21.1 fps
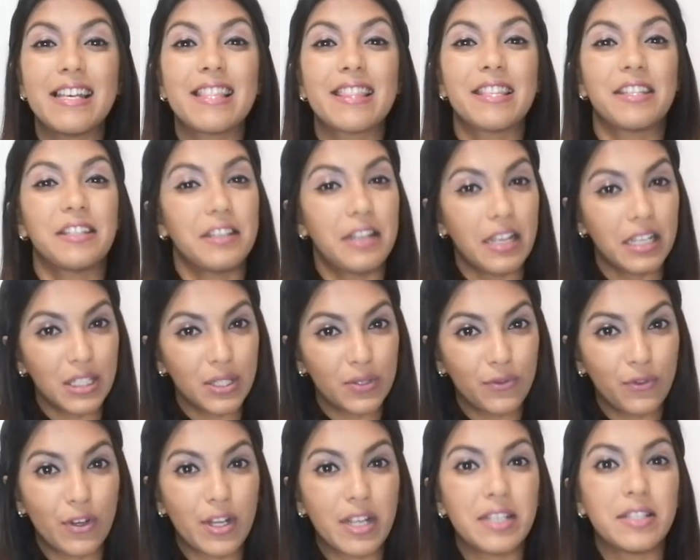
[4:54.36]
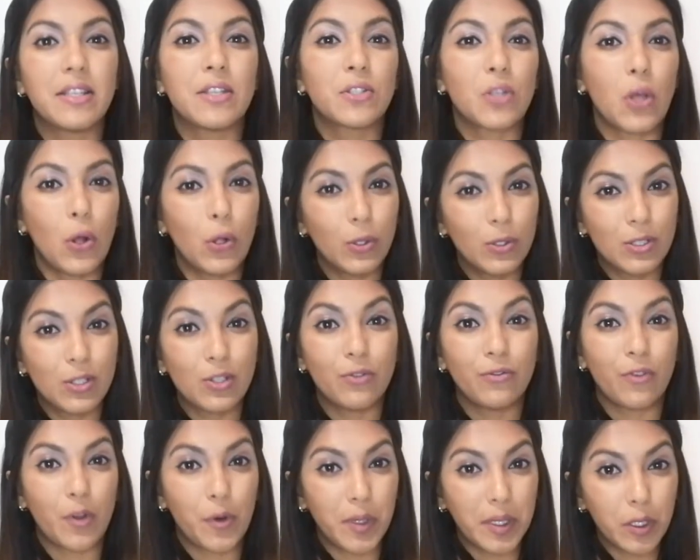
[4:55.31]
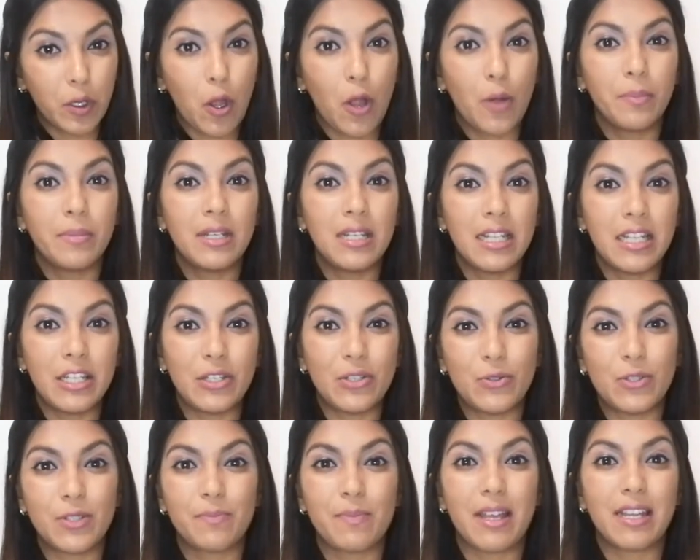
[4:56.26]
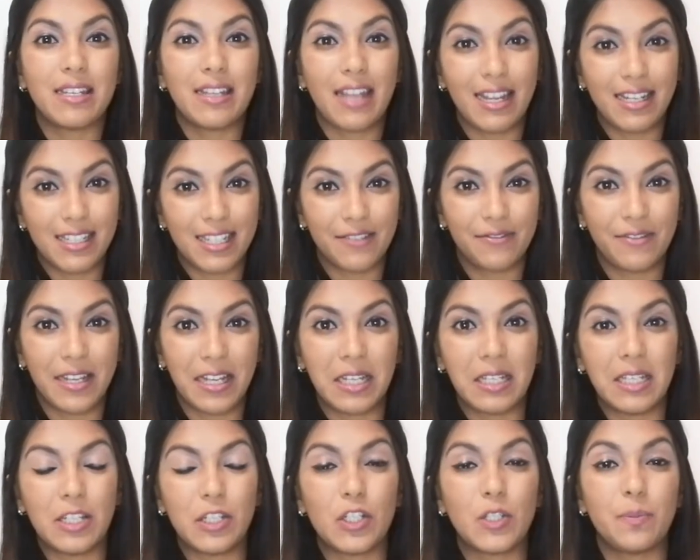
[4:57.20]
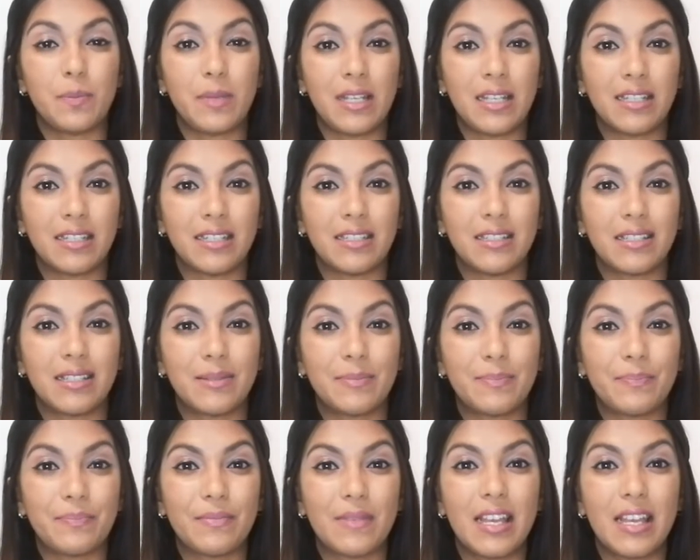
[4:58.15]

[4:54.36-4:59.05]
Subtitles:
The next phrase is also very commonly used by native English speakers.